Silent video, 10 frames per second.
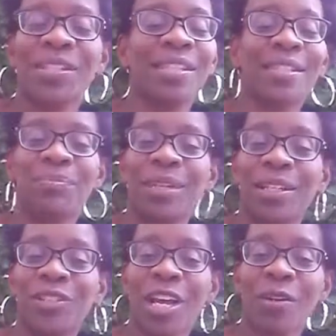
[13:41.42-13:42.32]
this is
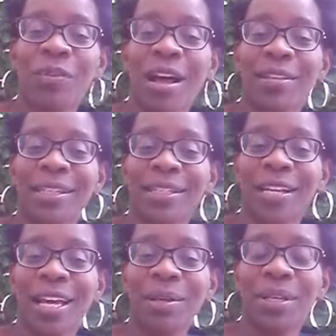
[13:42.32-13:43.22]
being shot over the holiday
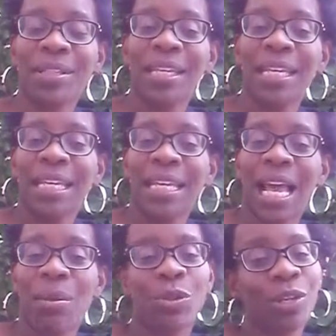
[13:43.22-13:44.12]
time, and
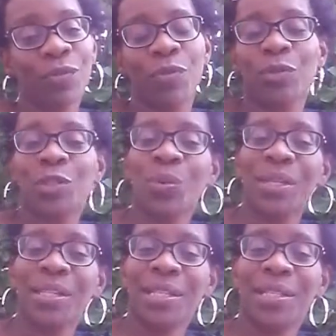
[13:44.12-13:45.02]
I'm looking forward to
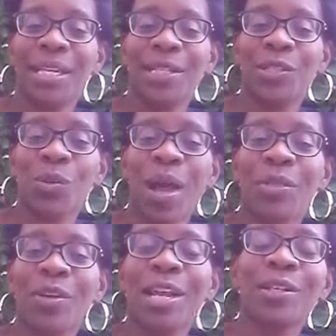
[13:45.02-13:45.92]
2016. So I
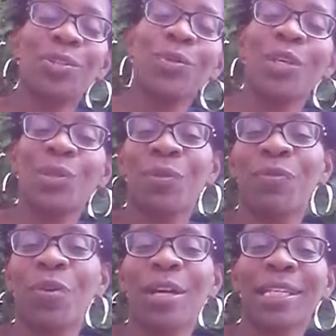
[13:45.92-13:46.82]
thought I'd do this
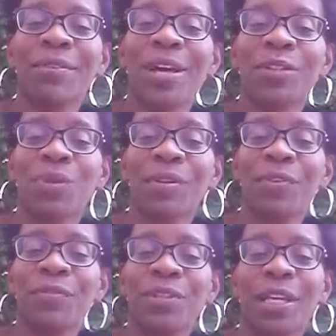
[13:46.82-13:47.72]
before I leave out
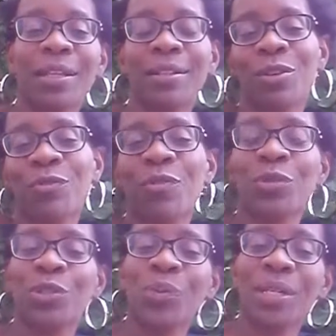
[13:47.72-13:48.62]
2015 and look
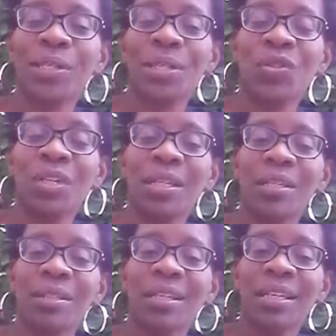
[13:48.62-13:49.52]
forward to
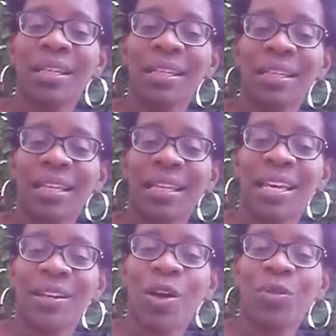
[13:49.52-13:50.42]
2016
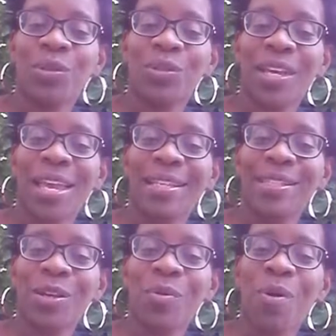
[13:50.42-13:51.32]
and all those things.
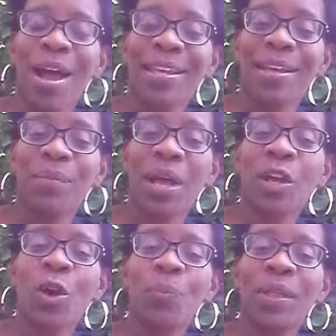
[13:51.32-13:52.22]
So I
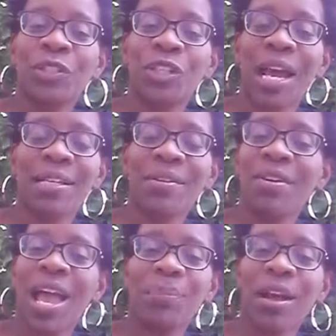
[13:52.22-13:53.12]
hope that you guys have a happy